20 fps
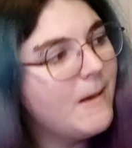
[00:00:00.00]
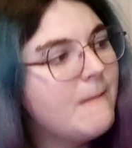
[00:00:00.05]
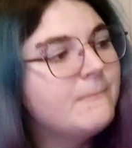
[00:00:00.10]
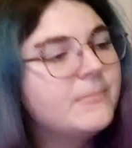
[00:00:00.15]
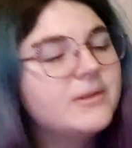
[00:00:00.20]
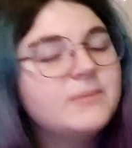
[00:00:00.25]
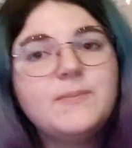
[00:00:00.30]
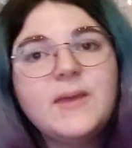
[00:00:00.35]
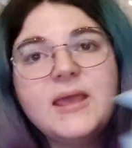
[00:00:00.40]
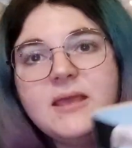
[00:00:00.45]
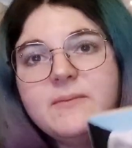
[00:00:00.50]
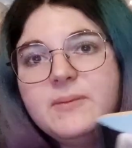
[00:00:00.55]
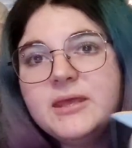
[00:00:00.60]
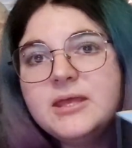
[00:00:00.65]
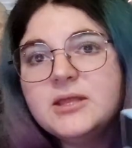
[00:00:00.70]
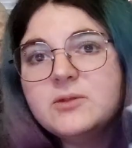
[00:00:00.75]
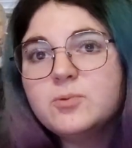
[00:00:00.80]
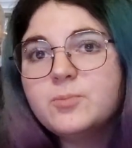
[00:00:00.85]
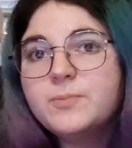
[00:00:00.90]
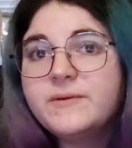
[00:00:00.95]
But maybe
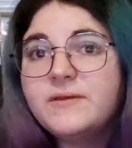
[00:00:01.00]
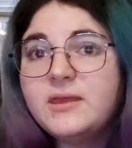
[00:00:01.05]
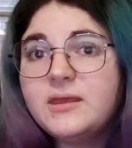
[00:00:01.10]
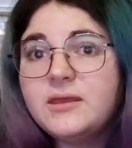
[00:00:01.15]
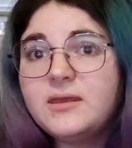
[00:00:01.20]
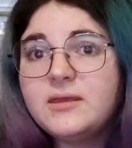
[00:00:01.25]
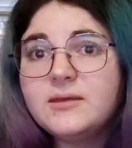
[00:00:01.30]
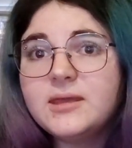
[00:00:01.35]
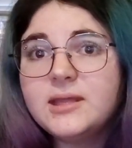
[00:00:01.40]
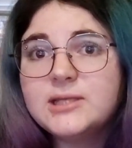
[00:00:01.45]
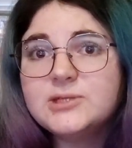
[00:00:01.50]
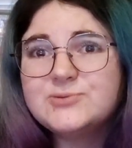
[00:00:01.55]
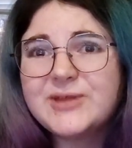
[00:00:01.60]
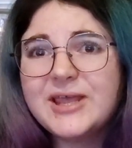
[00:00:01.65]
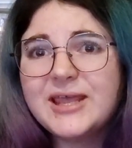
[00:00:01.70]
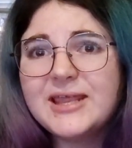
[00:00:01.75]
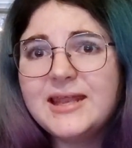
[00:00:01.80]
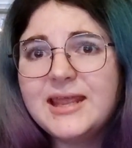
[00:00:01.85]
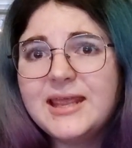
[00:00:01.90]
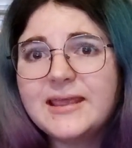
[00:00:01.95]
it'll be
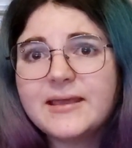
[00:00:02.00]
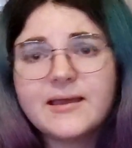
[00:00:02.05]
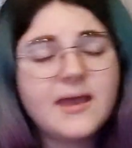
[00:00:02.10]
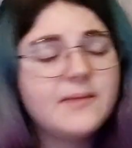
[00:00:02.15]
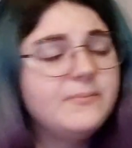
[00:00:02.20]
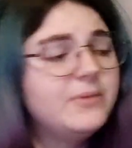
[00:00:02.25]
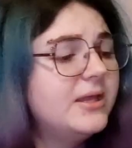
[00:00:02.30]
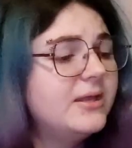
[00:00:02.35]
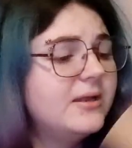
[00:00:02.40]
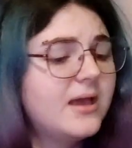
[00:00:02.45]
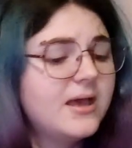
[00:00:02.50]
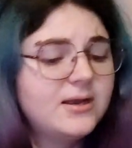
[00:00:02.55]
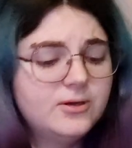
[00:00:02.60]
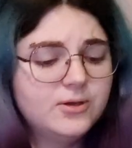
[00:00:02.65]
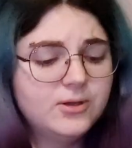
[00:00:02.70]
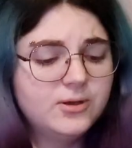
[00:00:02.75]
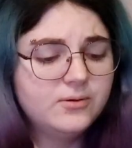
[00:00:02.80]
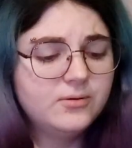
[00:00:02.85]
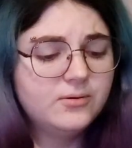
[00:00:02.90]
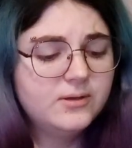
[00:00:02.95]
entertaining. I mean, I don't
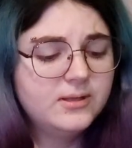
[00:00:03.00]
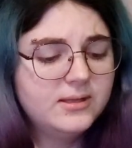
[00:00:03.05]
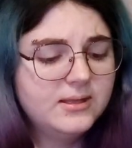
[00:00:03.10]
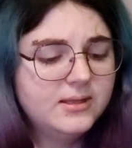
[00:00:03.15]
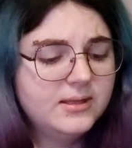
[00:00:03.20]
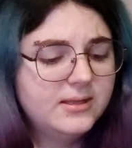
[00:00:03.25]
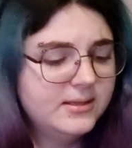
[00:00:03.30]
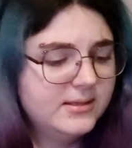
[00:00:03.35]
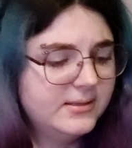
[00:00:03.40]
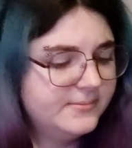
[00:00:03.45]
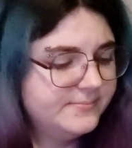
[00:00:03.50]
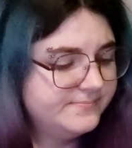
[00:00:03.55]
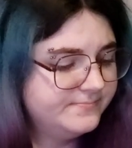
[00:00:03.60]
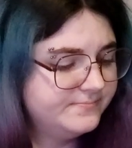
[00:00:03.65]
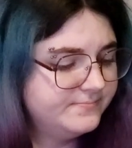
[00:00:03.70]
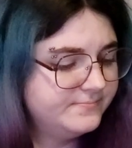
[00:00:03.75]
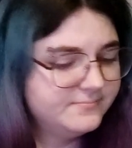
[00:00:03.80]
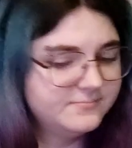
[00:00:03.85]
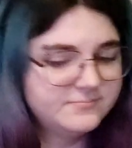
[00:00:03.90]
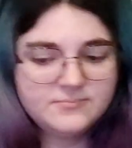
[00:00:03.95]
know.
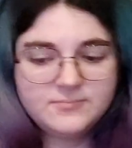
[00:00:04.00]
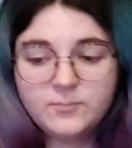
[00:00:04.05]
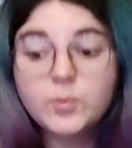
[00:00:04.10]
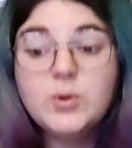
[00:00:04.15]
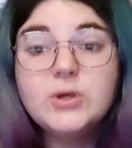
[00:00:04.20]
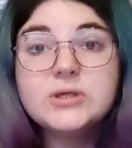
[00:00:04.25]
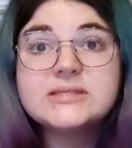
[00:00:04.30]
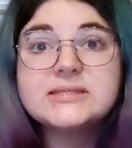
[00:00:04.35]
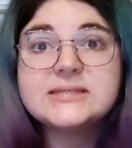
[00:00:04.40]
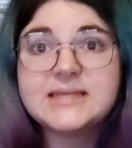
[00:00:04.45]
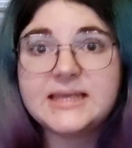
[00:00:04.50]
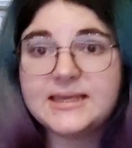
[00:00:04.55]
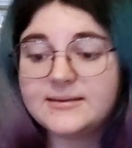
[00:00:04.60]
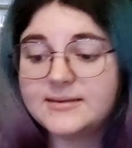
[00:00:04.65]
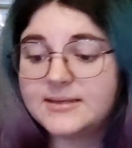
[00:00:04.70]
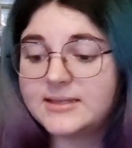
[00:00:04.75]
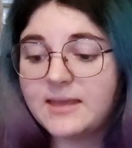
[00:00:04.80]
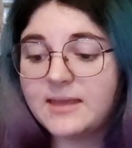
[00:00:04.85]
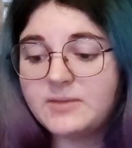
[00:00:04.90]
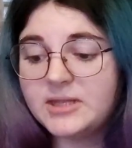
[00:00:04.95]
We'll see.
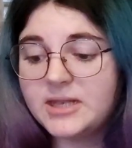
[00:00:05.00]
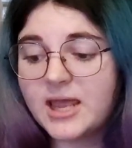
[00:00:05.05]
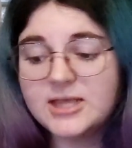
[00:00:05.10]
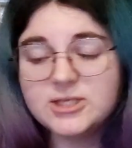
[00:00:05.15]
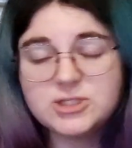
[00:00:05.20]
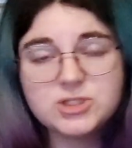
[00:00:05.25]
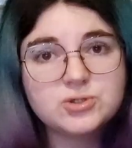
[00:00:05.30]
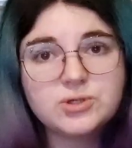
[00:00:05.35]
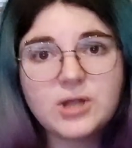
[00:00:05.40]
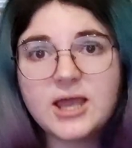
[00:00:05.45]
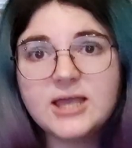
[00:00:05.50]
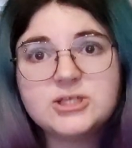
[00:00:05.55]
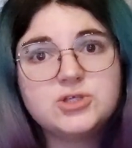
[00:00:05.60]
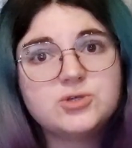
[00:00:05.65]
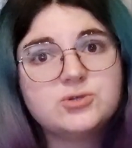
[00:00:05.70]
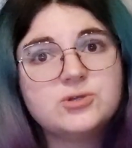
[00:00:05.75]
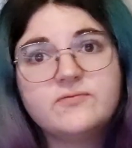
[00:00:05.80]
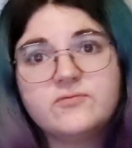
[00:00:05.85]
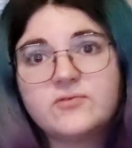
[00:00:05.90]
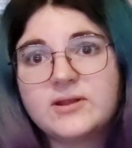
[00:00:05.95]
I mean, I
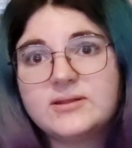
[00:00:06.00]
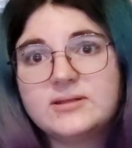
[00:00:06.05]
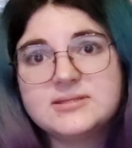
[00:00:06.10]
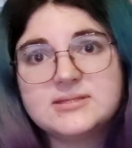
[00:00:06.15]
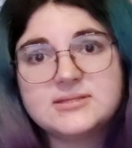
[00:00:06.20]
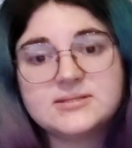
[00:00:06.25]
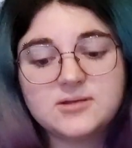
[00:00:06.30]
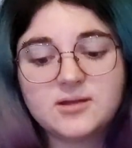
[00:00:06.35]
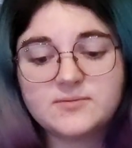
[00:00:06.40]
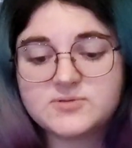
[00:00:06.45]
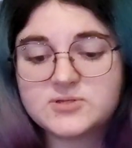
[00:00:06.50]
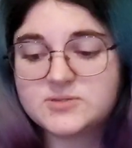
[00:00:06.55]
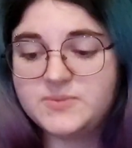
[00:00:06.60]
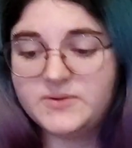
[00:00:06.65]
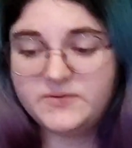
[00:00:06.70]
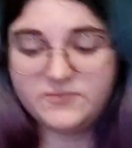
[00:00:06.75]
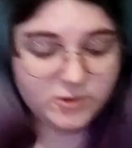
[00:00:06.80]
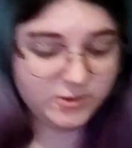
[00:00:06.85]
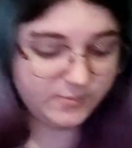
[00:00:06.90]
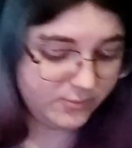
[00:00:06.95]
should have read the synopsis
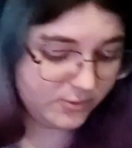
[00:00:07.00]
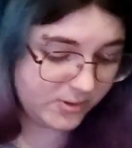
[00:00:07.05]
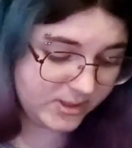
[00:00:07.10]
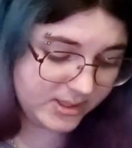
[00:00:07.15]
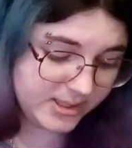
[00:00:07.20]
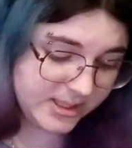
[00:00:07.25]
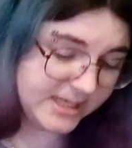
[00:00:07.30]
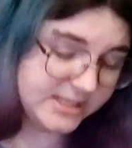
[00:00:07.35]
before I bought it.